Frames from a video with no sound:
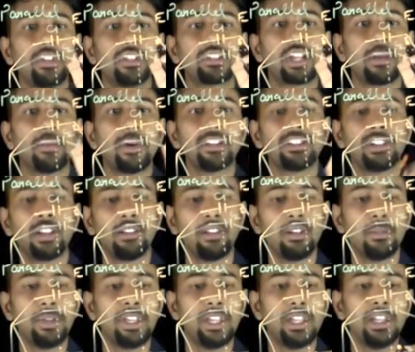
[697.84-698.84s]
on this capacitor
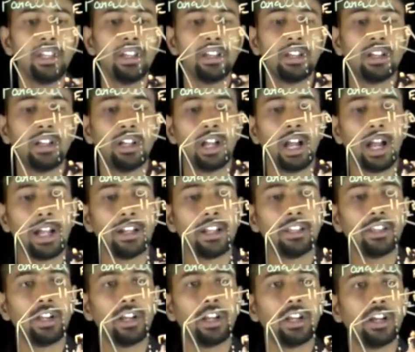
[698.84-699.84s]
will be E, and
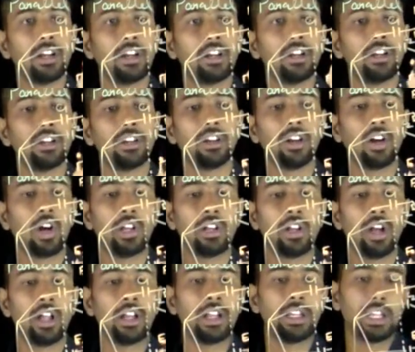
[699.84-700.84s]
then
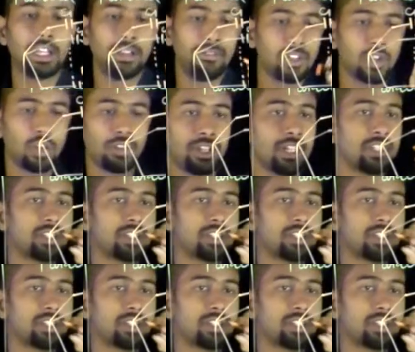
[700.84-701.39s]
even on